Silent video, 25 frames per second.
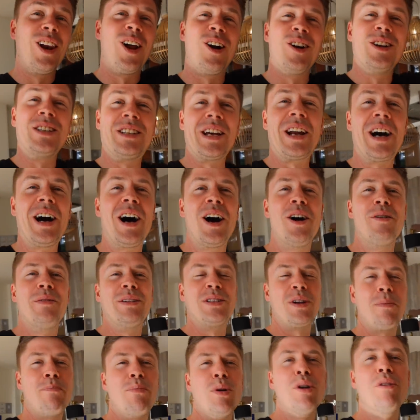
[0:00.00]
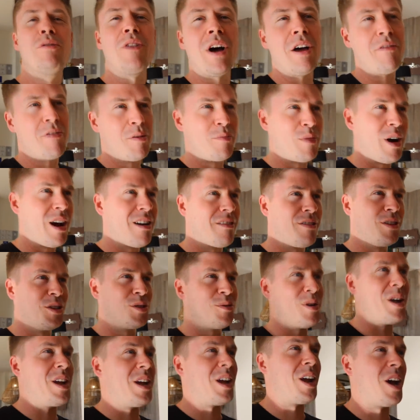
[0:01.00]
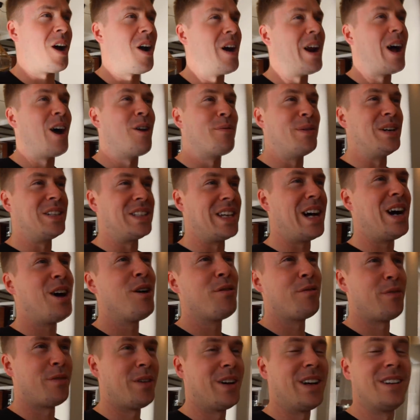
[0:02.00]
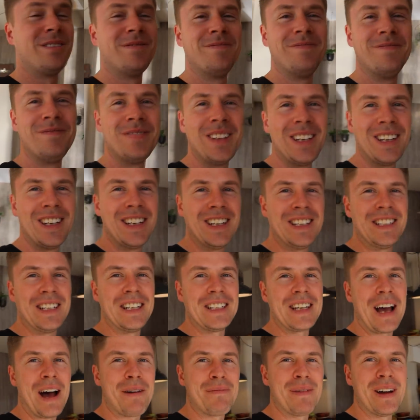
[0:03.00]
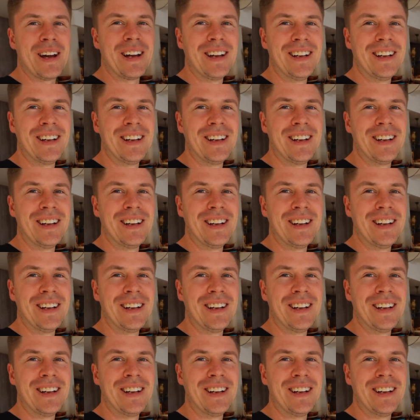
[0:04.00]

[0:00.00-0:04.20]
Lauren said, I hope there's a buffet for breakfast where you can go and help yourself. She's happy.